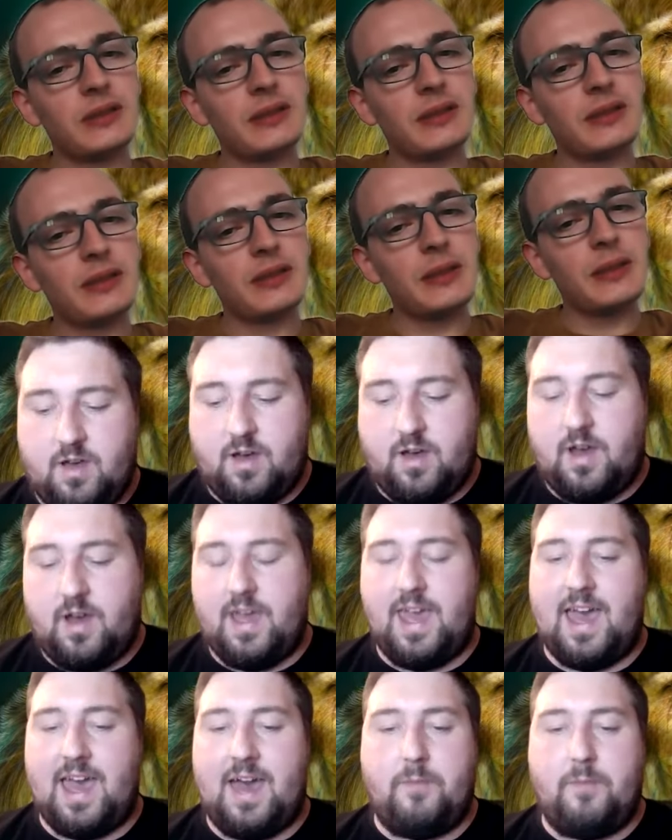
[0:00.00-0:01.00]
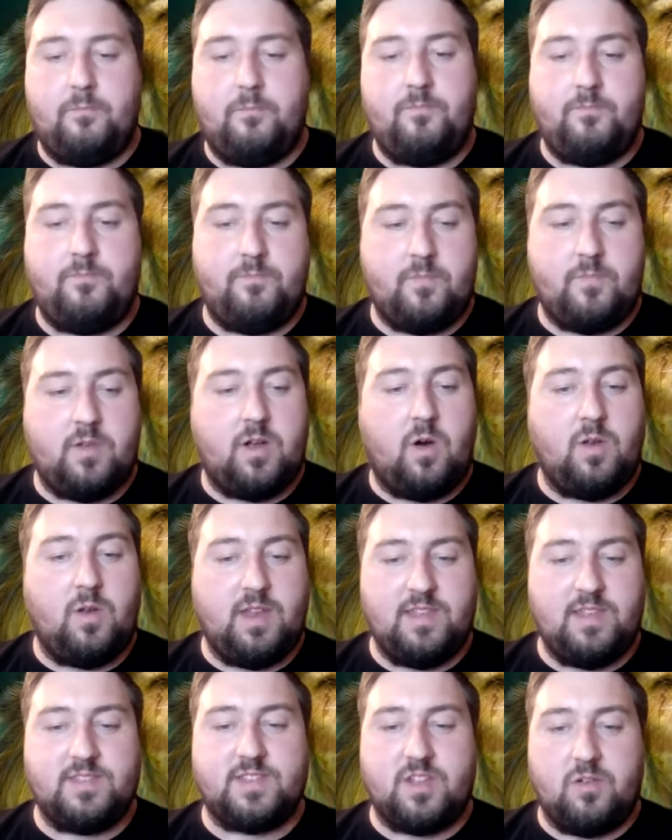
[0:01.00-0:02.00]
Uh, I am on
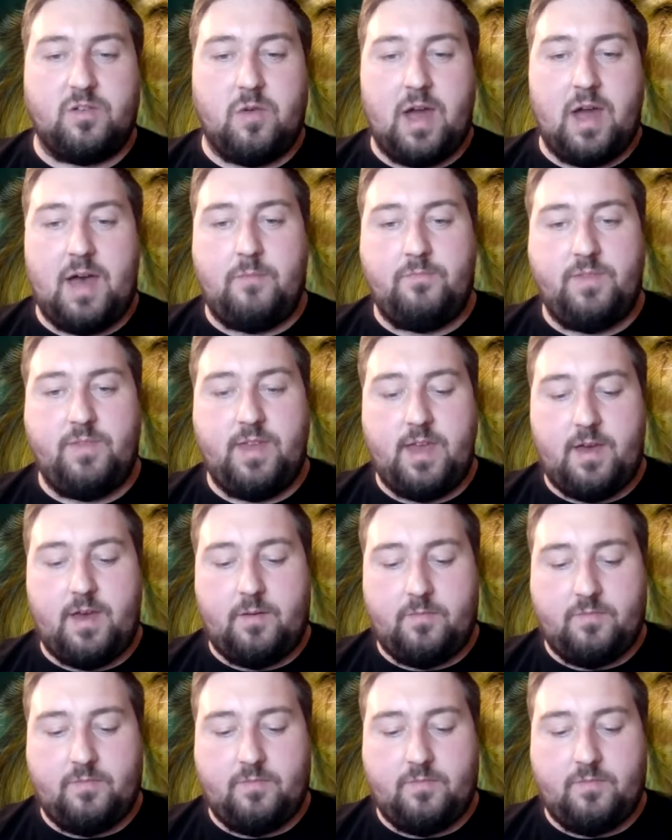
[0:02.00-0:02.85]
Instagram, yeah,